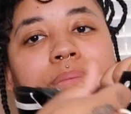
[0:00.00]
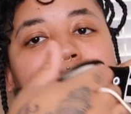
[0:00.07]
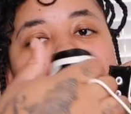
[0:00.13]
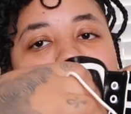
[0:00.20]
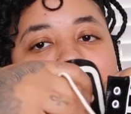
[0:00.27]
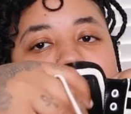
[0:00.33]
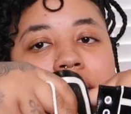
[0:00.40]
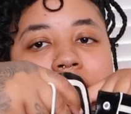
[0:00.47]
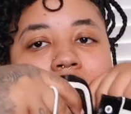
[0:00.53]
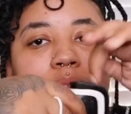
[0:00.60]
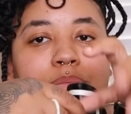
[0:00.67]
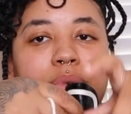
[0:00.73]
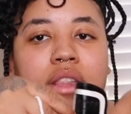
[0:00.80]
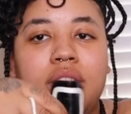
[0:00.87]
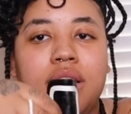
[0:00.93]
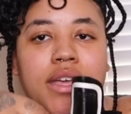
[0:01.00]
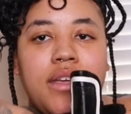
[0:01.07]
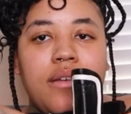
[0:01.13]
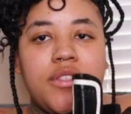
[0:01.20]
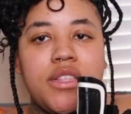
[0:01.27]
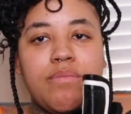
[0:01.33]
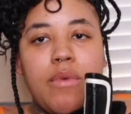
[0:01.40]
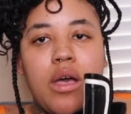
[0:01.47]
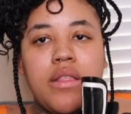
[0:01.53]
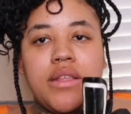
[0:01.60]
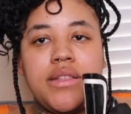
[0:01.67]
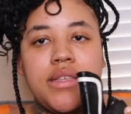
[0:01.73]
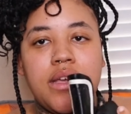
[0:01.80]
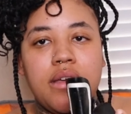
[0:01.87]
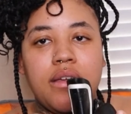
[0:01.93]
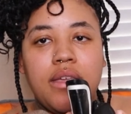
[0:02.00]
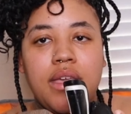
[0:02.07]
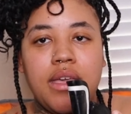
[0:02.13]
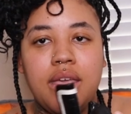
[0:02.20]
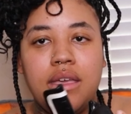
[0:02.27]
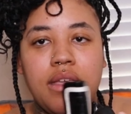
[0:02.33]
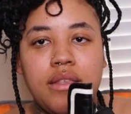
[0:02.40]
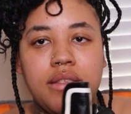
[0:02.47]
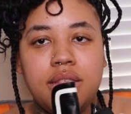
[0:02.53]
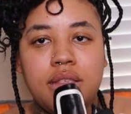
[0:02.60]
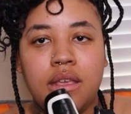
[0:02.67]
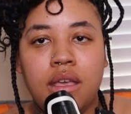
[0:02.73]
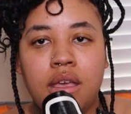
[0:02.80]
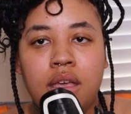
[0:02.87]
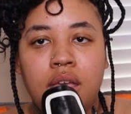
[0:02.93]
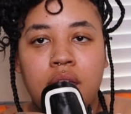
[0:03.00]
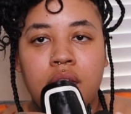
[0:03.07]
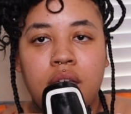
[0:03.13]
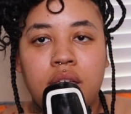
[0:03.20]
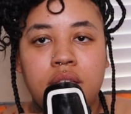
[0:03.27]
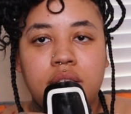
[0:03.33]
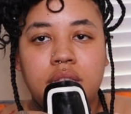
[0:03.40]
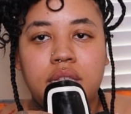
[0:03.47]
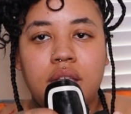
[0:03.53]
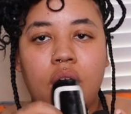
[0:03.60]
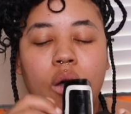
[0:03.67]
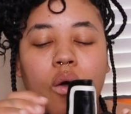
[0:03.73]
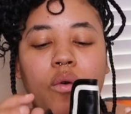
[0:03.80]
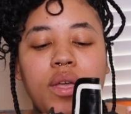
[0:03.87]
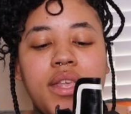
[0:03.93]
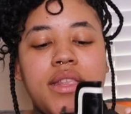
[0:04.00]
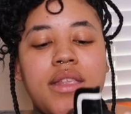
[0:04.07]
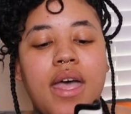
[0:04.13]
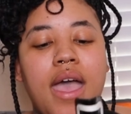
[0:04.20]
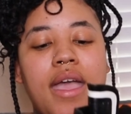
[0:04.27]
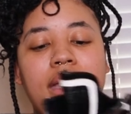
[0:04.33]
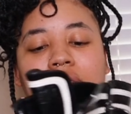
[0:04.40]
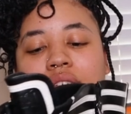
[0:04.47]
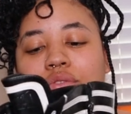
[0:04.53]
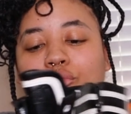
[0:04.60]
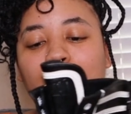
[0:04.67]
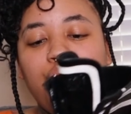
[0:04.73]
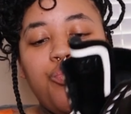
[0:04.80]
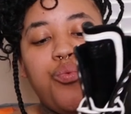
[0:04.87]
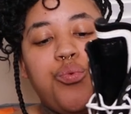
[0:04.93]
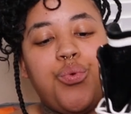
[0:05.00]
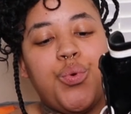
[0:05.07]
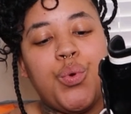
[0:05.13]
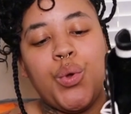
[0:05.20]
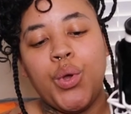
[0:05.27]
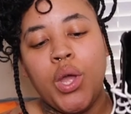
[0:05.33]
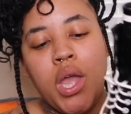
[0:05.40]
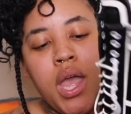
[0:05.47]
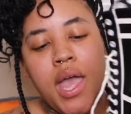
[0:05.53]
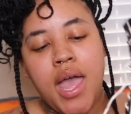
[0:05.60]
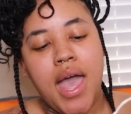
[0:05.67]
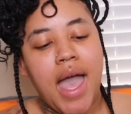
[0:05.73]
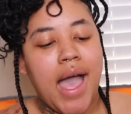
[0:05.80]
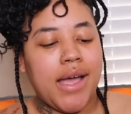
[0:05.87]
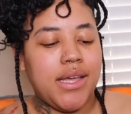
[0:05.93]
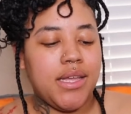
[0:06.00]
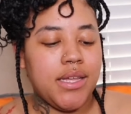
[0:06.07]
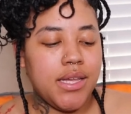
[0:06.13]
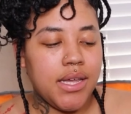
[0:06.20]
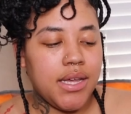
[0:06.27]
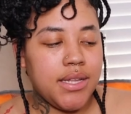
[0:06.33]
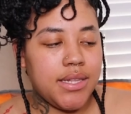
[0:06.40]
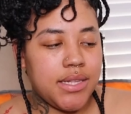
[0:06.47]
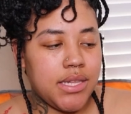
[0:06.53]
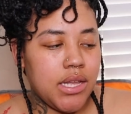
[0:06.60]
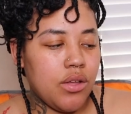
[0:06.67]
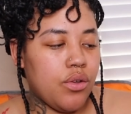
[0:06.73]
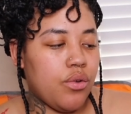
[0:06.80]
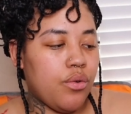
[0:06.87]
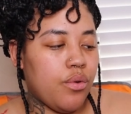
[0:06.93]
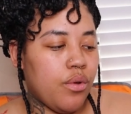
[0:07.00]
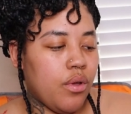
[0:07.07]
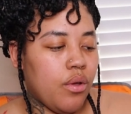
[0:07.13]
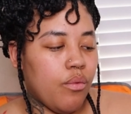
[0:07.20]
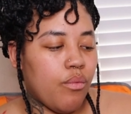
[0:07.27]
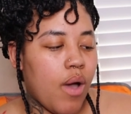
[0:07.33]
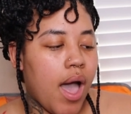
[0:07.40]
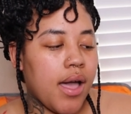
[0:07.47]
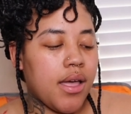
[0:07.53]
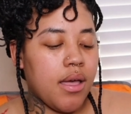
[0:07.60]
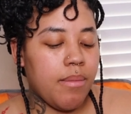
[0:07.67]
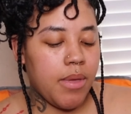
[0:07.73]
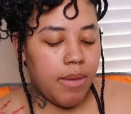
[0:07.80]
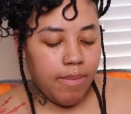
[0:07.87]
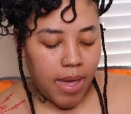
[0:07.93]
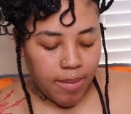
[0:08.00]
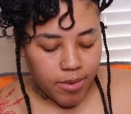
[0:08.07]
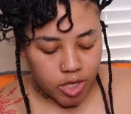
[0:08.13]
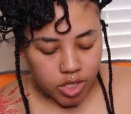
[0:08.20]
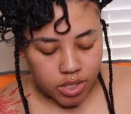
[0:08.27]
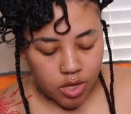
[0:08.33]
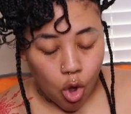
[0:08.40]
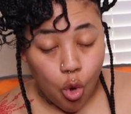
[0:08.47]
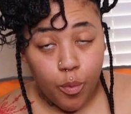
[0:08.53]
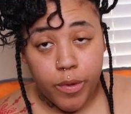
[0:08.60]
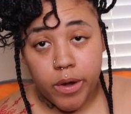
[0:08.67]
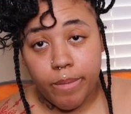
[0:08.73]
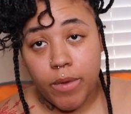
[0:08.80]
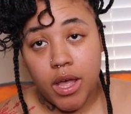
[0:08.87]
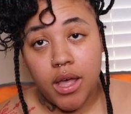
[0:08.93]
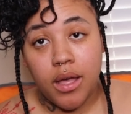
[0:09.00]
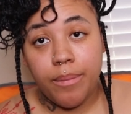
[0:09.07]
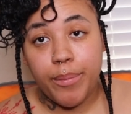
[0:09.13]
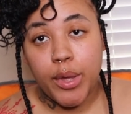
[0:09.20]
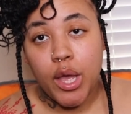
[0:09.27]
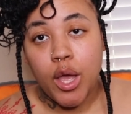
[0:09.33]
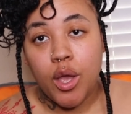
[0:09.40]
up the laces, but look how small the tongue is. So it's like I could still rock them and maybe just open them up